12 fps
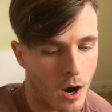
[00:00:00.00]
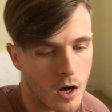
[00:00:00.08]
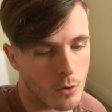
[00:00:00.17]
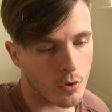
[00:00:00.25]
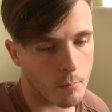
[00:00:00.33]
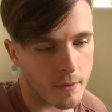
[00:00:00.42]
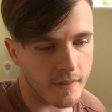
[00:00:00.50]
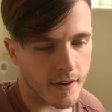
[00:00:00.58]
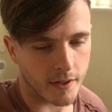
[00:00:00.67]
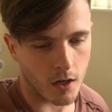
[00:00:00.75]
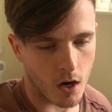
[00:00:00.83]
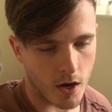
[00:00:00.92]
I don't want to be
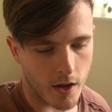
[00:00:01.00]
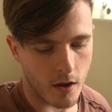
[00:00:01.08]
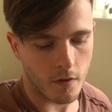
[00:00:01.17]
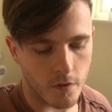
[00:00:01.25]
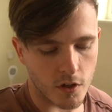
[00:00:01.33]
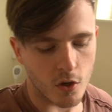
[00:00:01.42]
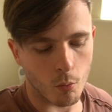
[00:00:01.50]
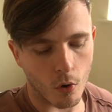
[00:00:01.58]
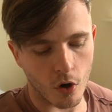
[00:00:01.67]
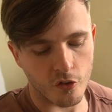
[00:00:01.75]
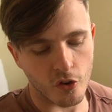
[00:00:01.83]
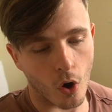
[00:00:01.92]
that guy that you
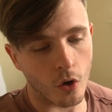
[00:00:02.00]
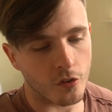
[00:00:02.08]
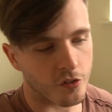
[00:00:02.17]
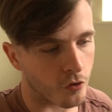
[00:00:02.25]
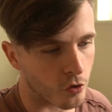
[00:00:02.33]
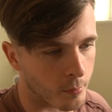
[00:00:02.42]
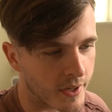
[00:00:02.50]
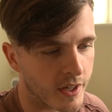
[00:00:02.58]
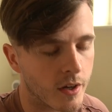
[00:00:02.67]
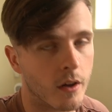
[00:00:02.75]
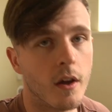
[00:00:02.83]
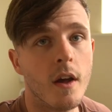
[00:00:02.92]
watch on social
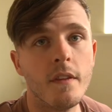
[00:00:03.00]
media